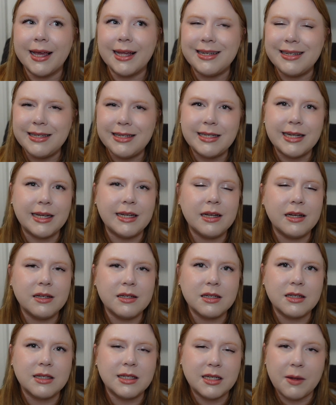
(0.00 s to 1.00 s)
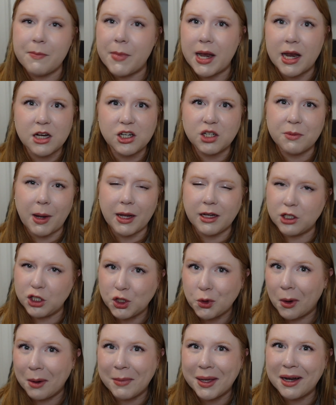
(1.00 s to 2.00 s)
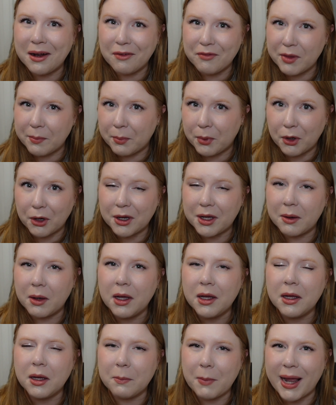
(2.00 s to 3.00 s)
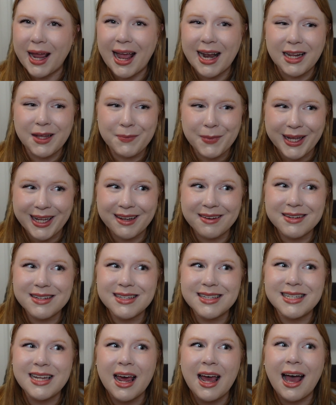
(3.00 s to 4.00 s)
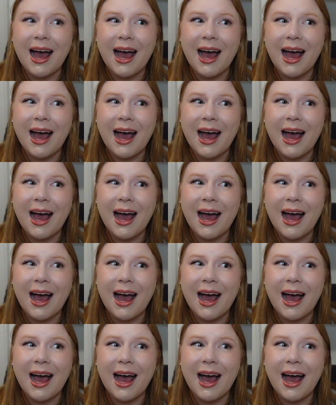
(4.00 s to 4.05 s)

it didn't diminish my enjoyment of the book by any means,